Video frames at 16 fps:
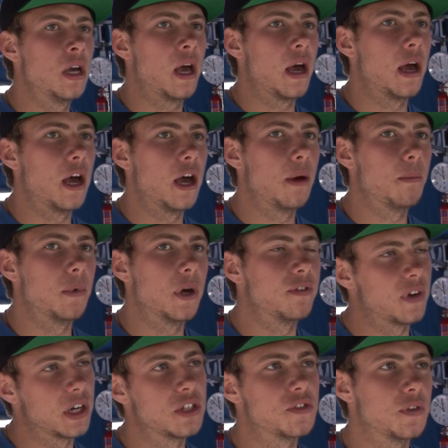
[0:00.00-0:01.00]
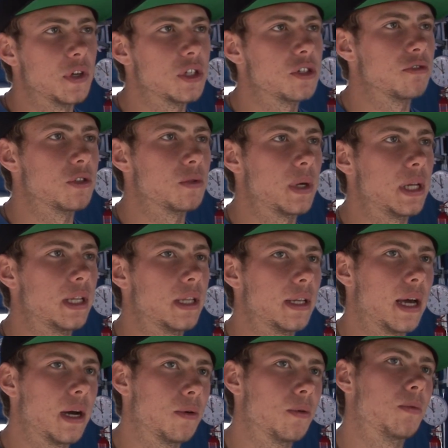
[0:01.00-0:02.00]
and vice versa as well. And
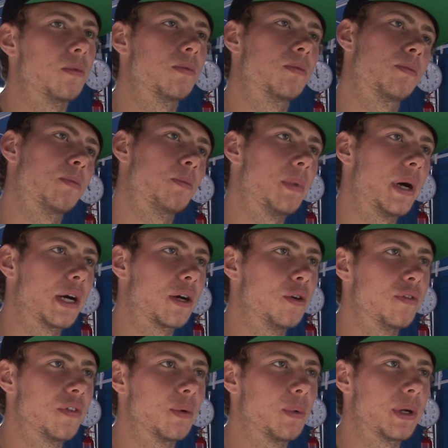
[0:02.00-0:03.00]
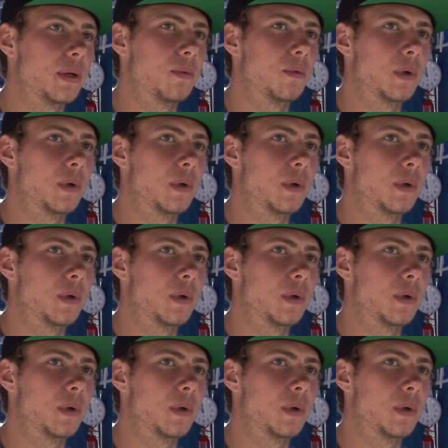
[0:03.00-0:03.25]
now back over when